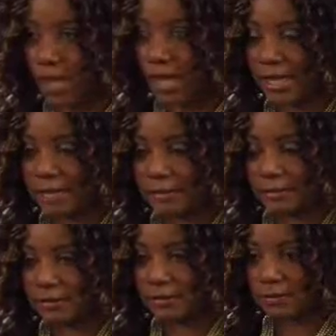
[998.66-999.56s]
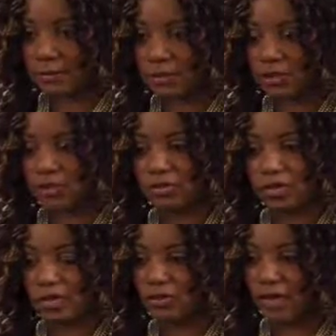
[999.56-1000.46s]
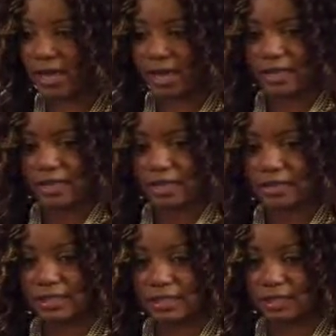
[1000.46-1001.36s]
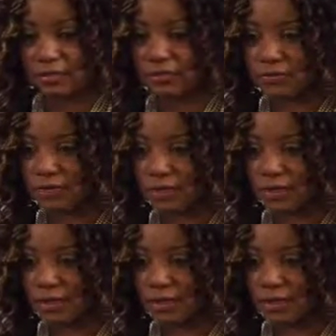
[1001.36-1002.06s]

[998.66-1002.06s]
and she's never acted as if